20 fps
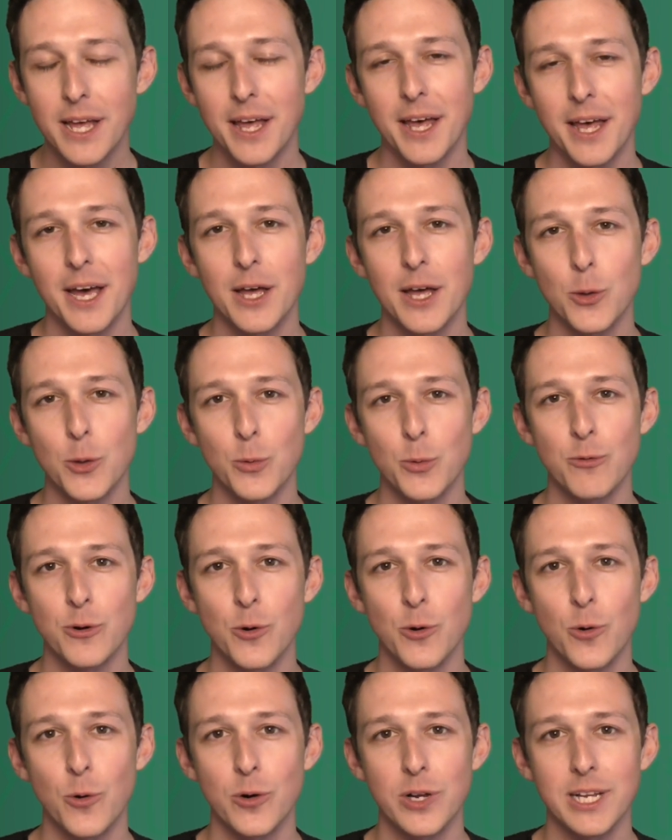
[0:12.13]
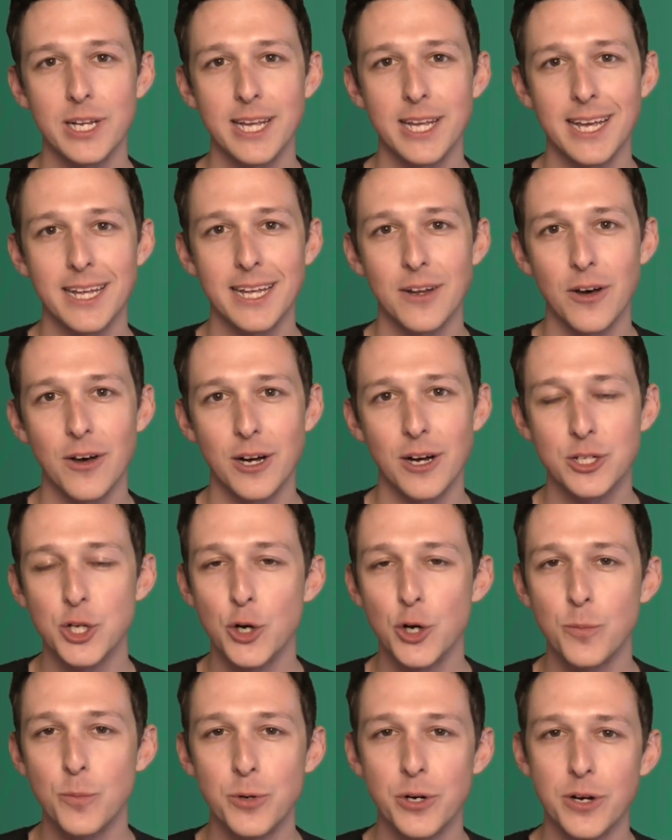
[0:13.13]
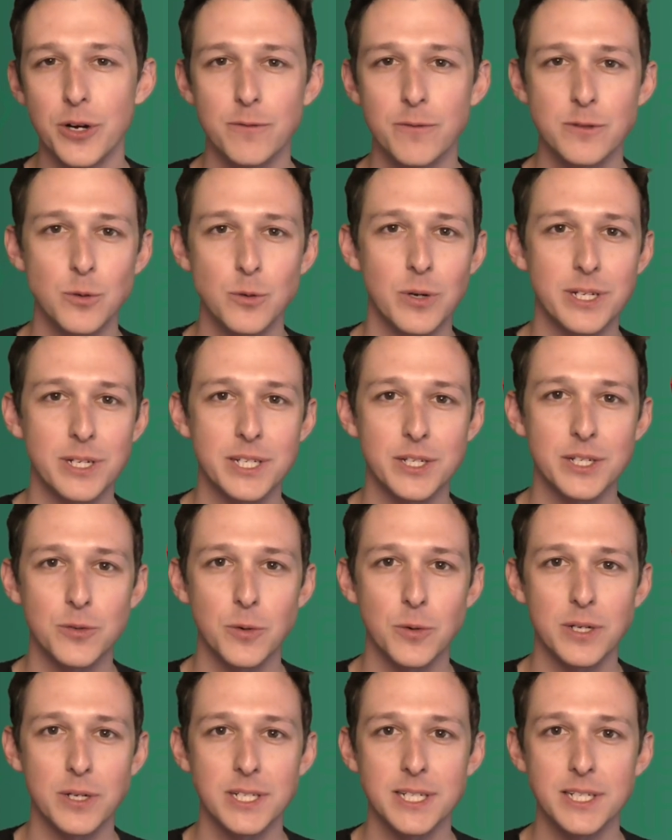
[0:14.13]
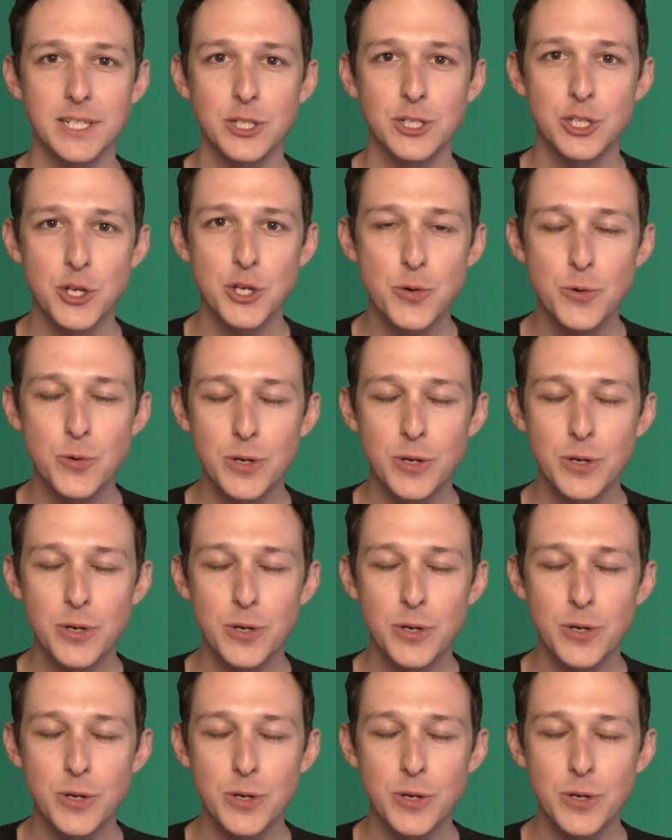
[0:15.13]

uh, that we recorded in October of 2022.